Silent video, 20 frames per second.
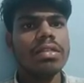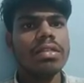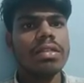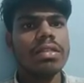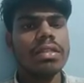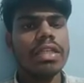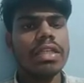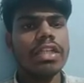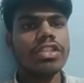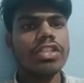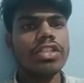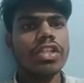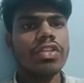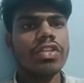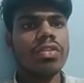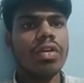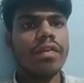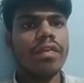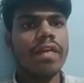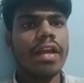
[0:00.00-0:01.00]
The strength
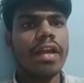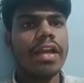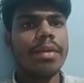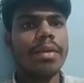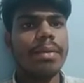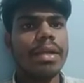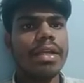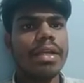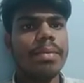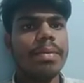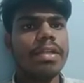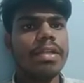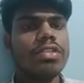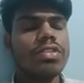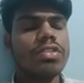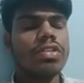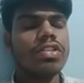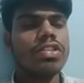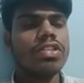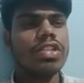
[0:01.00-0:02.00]
of alignment depends
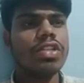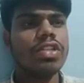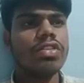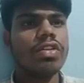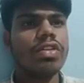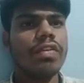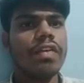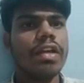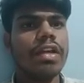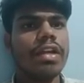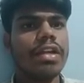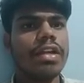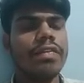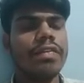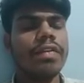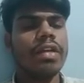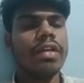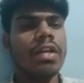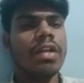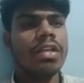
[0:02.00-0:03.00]
on the strength of
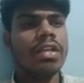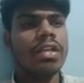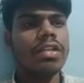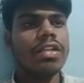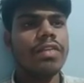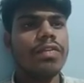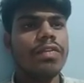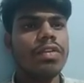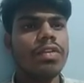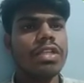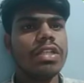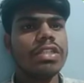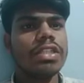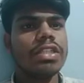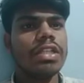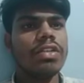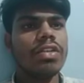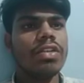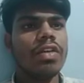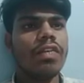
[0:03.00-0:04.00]
electricity. Therefore, the
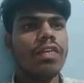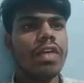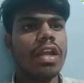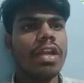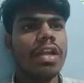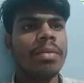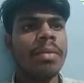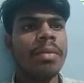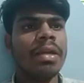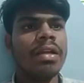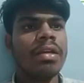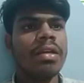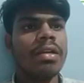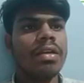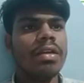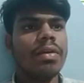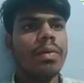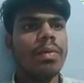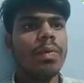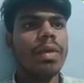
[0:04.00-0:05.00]
strength of alignment,
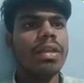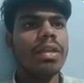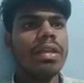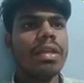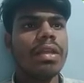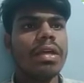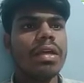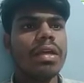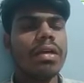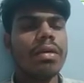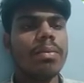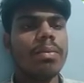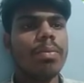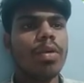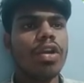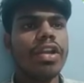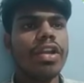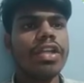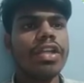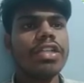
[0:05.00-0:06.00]
when the
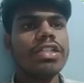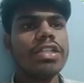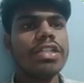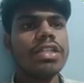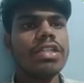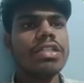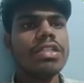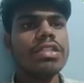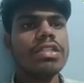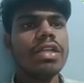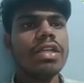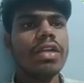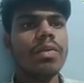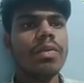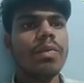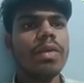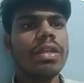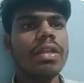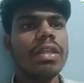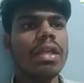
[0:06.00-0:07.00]
polarization is done,
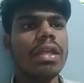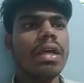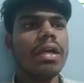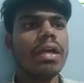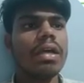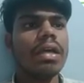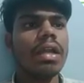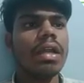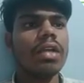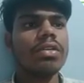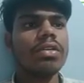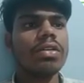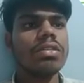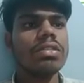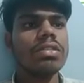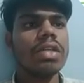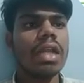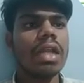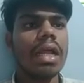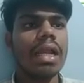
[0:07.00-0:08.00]
when the electrons
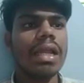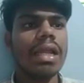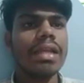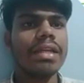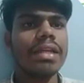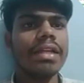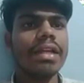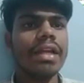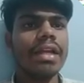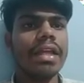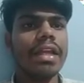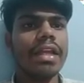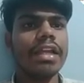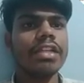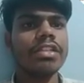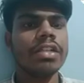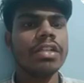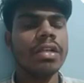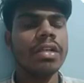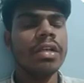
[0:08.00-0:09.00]
are aligned in a
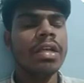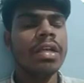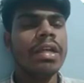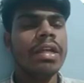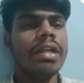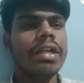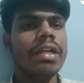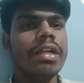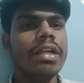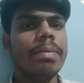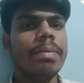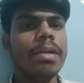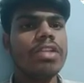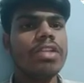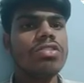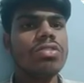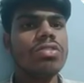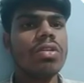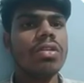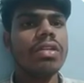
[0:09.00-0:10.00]
direction, it
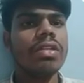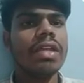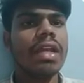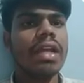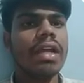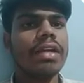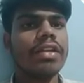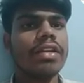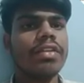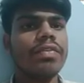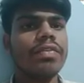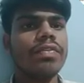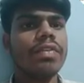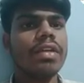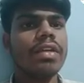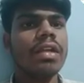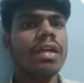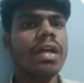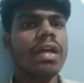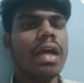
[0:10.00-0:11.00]
depends on the electric
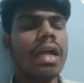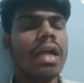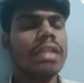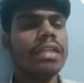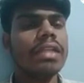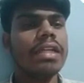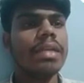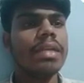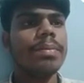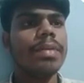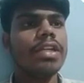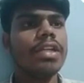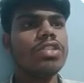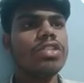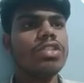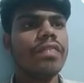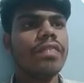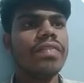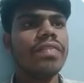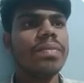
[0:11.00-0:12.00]
field and the temperature
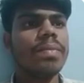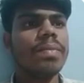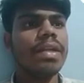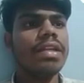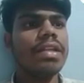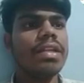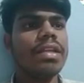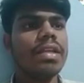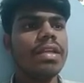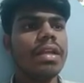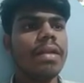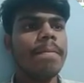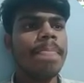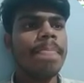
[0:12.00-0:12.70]
of the material.